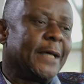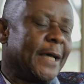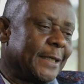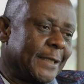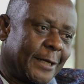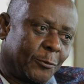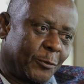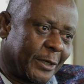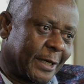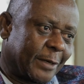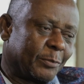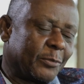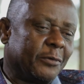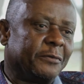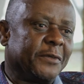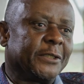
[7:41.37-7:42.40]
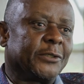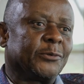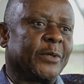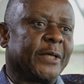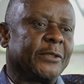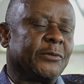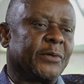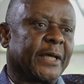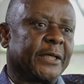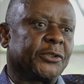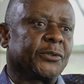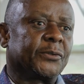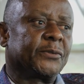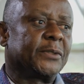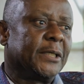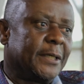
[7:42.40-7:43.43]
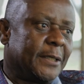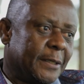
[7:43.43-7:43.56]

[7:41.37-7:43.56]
And then we can move into the education,